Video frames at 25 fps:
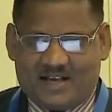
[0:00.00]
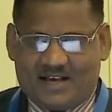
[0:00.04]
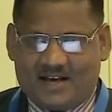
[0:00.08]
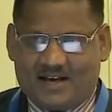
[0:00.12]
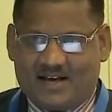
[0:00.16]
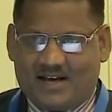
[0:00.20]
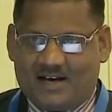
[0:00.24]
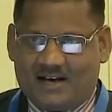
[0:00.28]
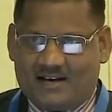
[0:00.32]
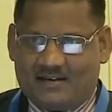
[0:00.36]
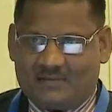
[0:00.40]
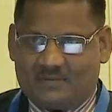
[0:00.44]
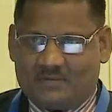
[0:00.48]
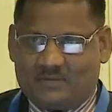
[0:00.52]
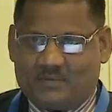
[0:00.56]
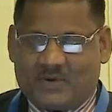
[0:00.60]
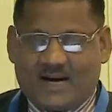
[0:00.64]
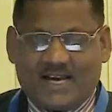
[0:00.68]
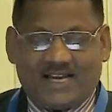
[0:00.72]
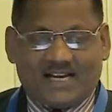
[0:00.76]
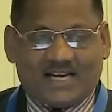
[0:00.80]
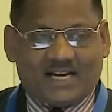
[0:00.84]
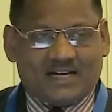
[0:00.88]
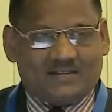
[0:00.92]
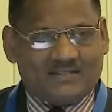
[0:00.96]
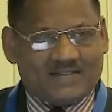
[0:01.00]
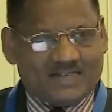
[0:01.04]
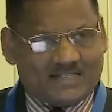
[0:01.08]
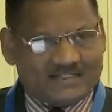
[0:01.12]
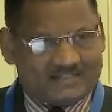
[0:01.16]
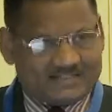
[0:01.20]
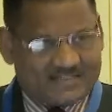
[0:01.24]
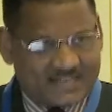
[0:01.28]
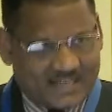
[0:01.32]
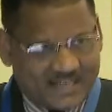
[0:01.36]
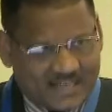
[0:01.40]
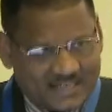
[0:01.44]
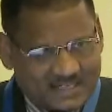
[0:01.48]
Why can't we
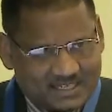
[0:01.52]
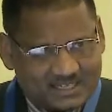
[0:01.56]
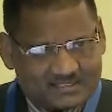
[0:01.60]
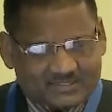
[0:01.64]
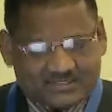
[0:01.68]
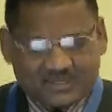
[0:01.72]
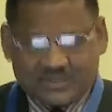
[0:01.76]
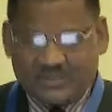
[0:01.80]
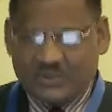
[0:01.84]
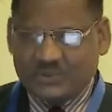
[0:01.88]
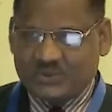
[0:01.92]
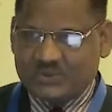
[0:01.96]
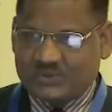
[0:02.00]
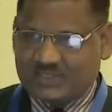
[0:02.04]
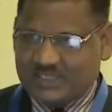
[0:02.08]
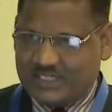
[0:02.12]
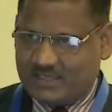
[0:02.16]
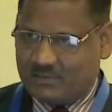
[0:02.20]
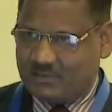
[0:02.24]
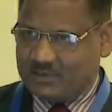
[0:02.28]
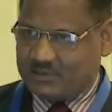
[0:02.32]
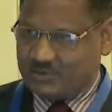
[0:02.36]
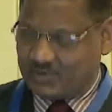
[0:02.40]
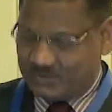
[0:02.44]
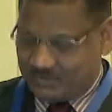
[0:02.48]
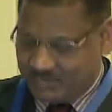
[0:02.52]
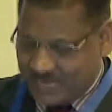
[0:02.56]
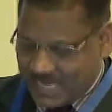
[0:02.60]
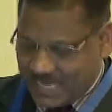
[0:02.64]
design a solution which will